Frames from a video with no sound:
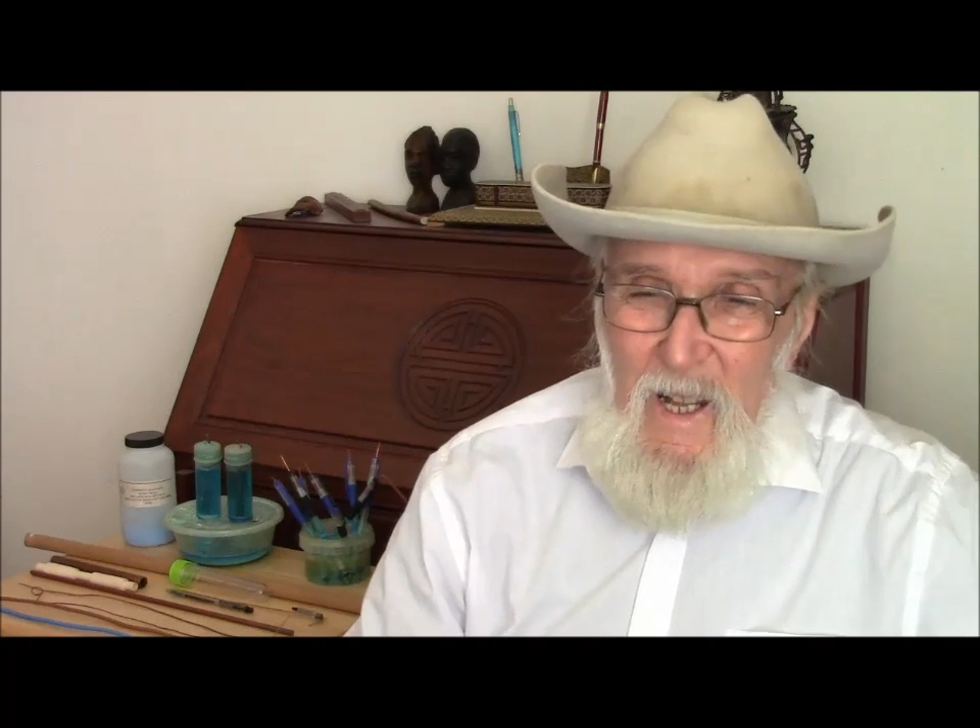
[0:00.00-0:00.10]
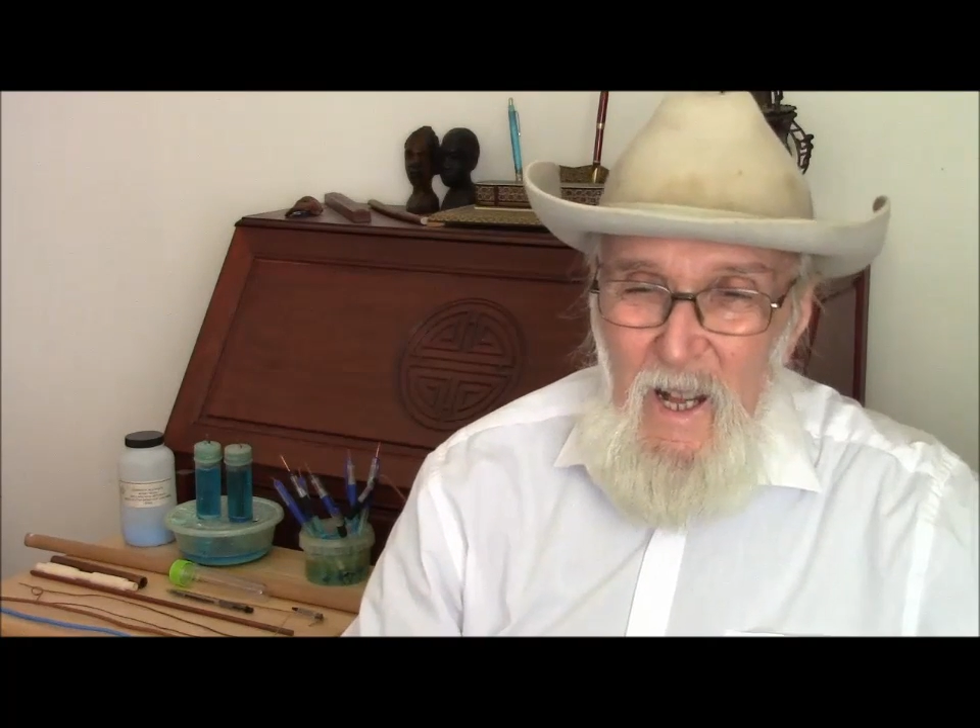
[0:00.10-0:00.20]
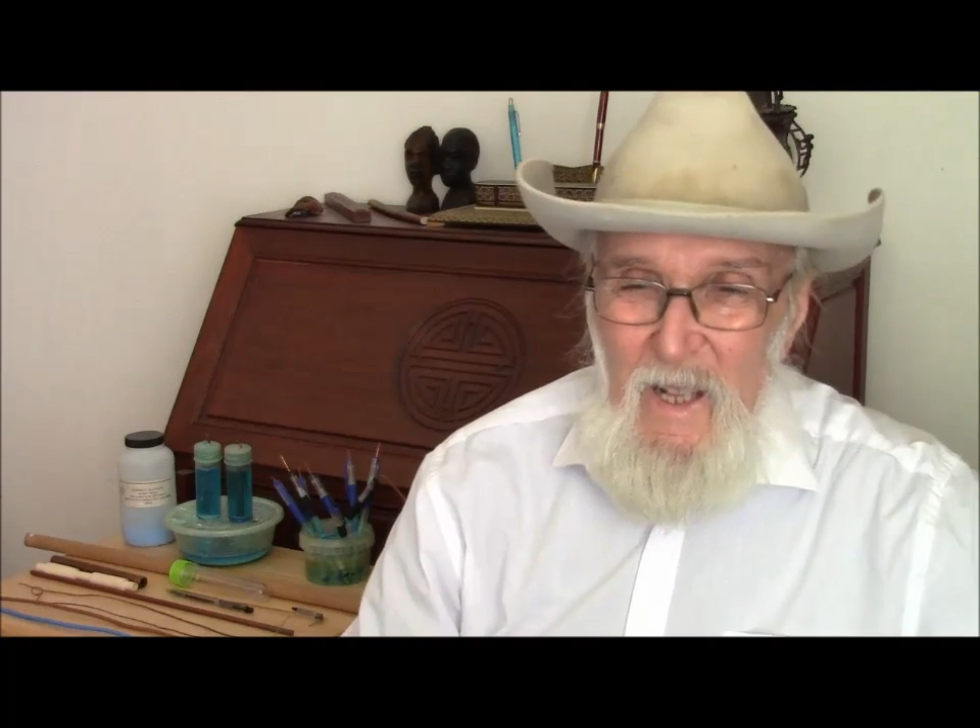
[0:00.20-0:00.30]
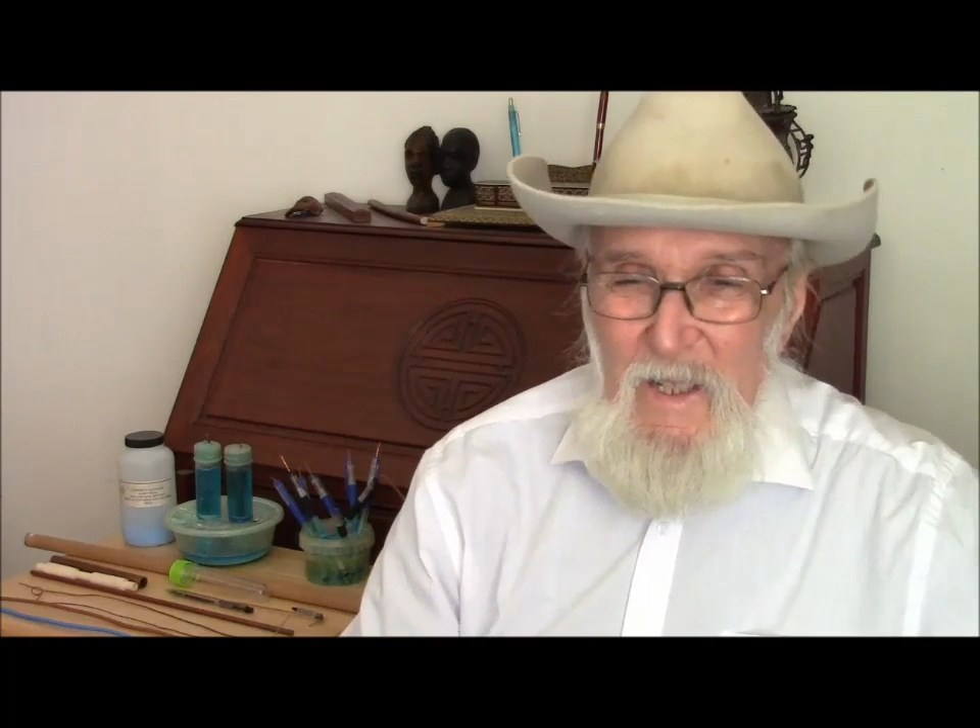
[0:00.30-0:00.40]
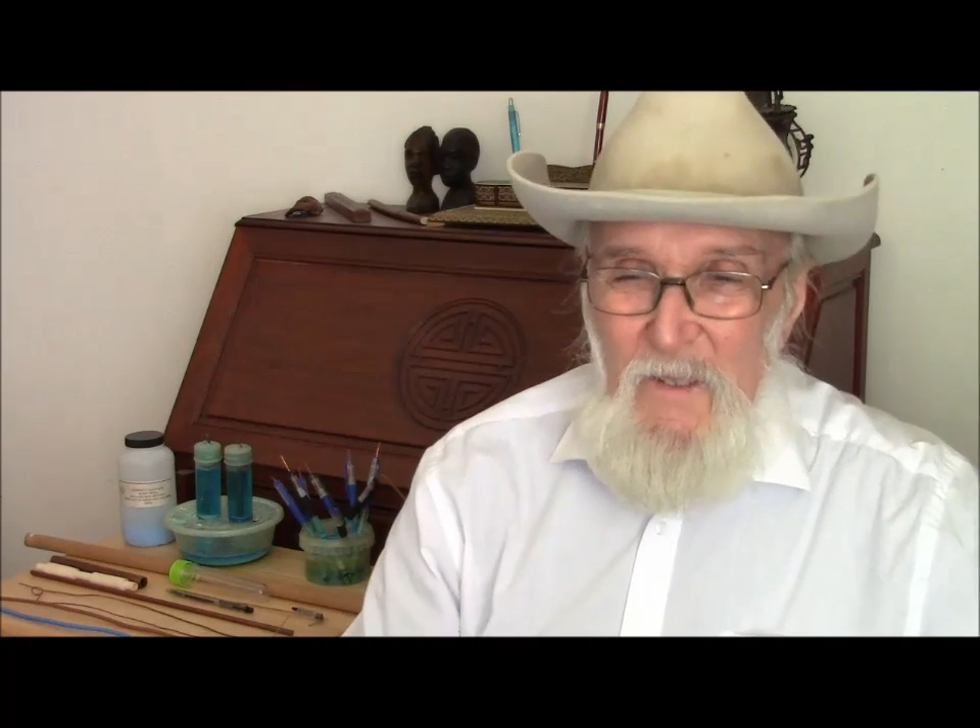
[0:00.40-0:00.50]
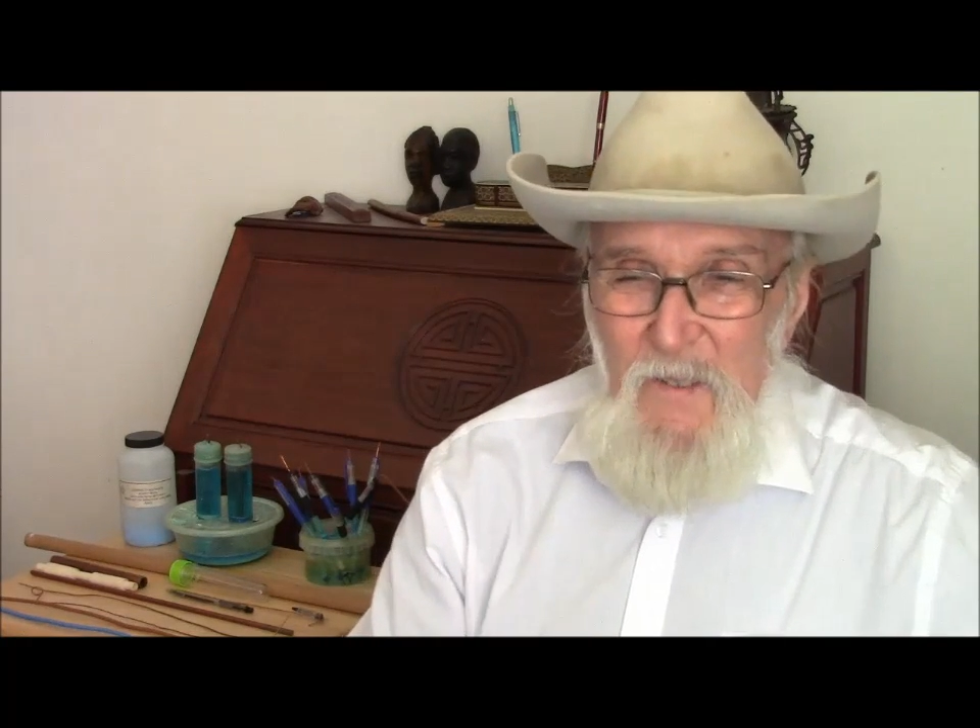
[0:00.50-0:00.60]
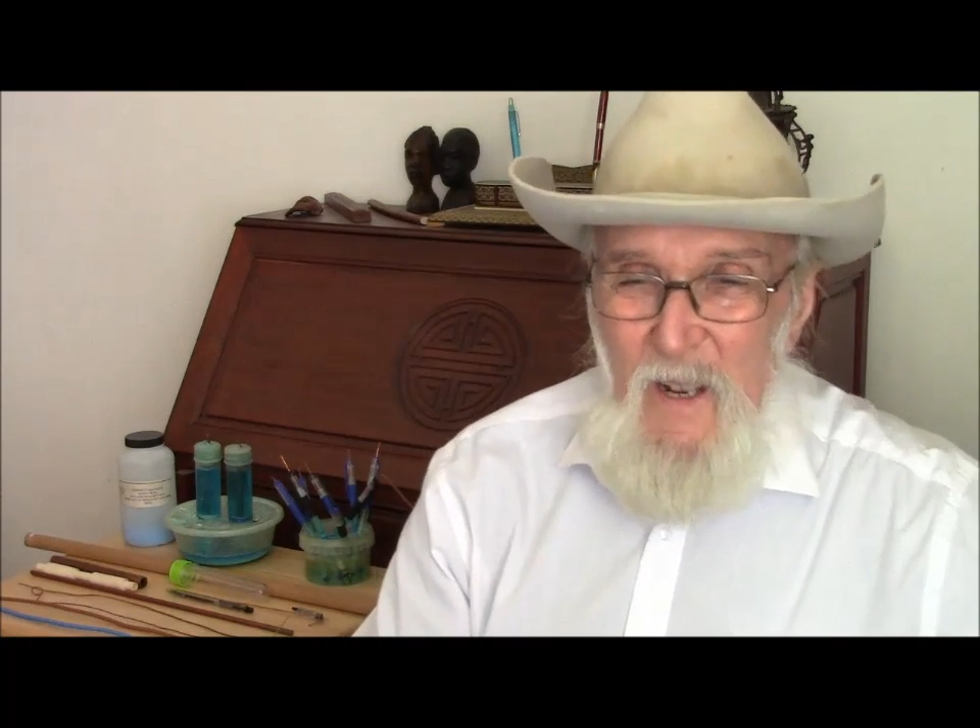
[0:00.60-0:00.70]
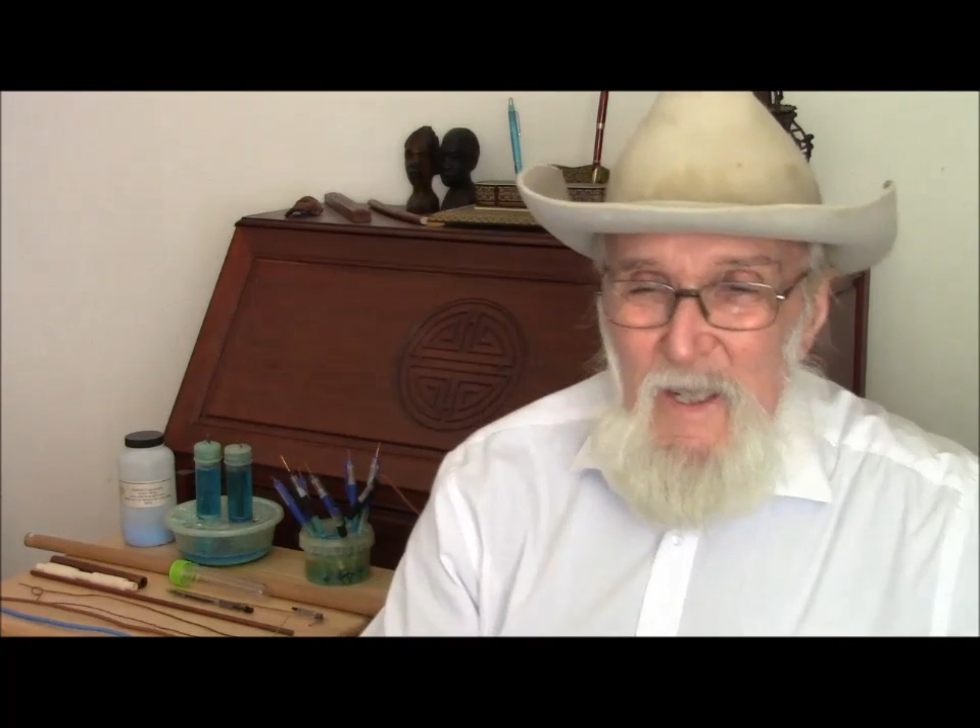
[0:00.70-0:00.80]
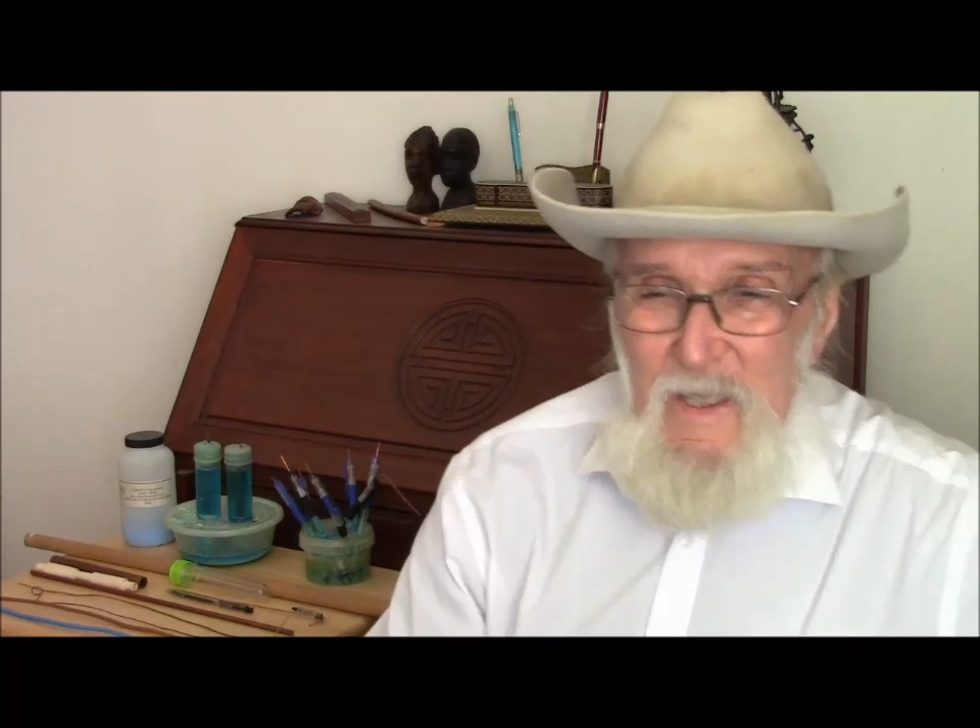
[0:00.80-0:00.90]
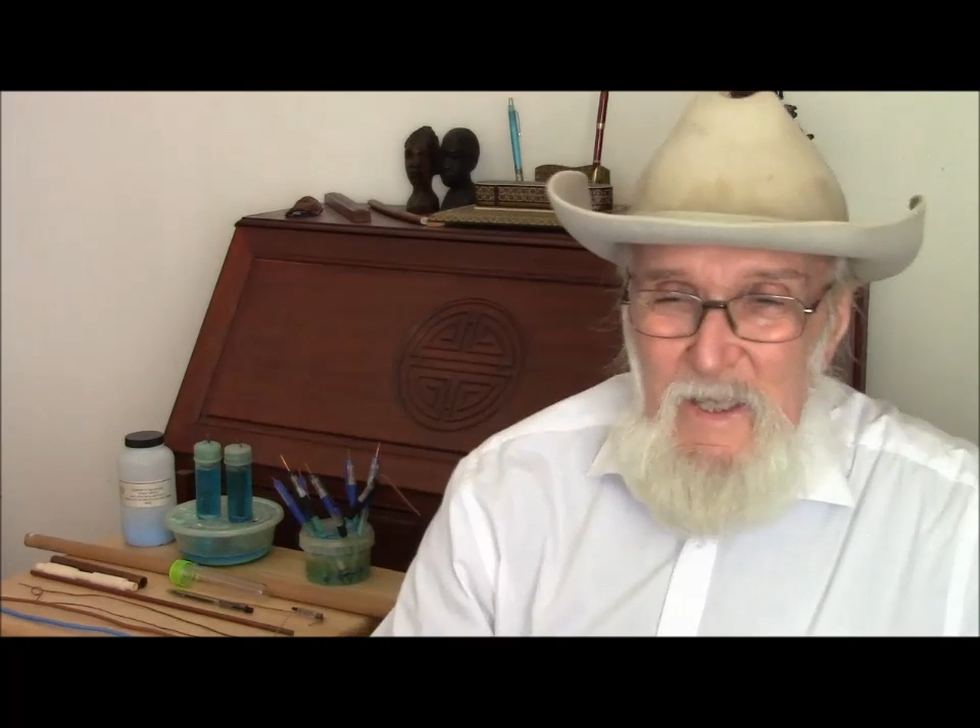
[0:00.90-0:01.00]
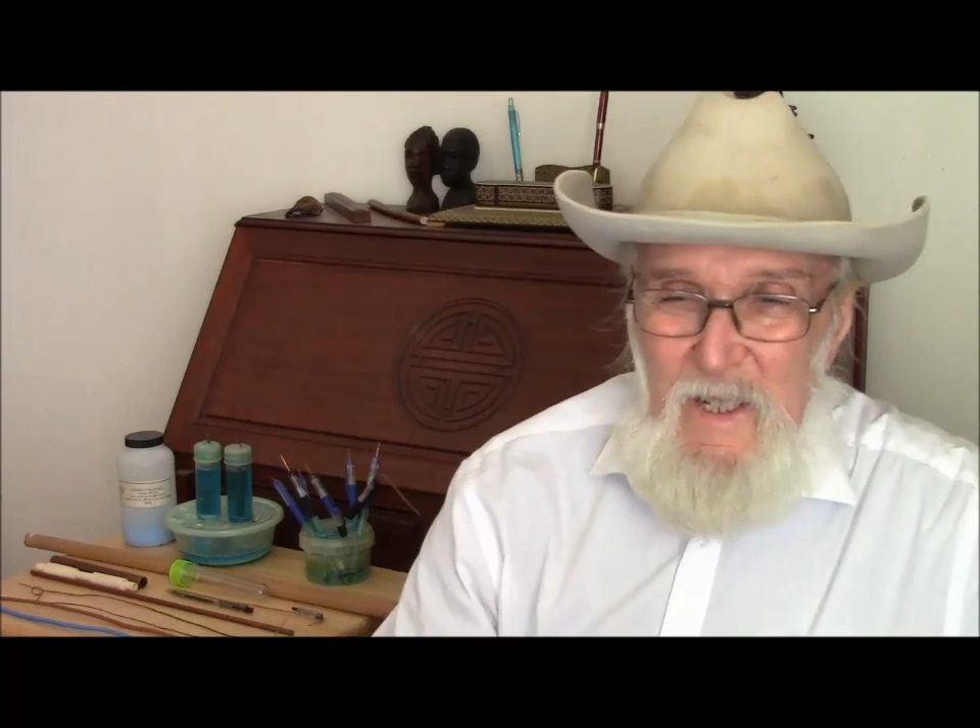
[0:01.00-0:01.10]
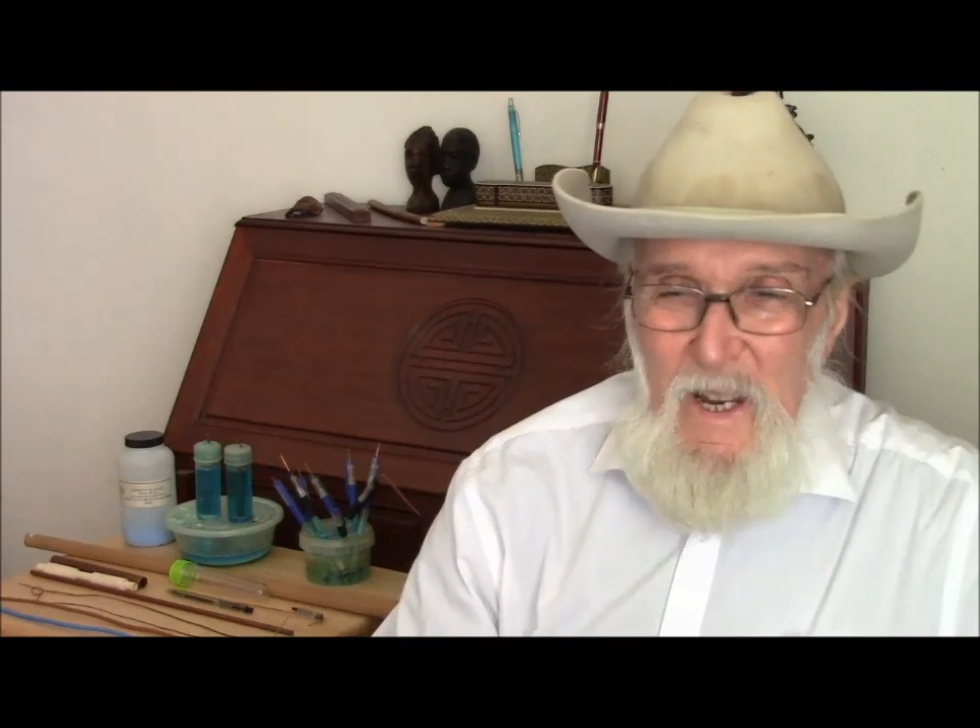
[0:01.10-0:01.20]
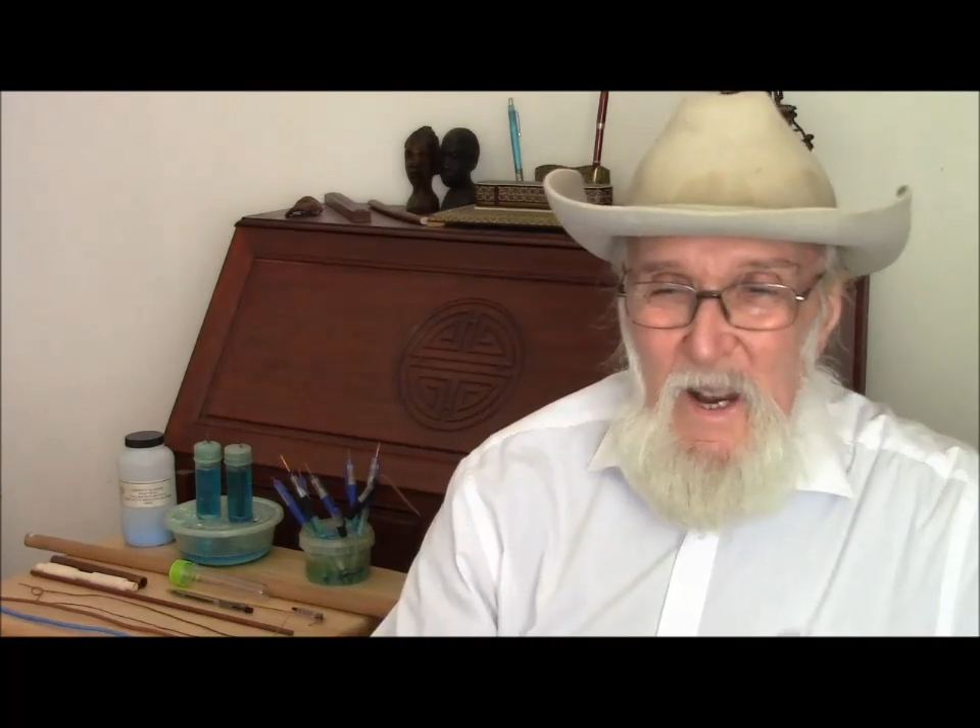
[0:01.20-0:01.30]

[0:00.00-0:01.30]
and affects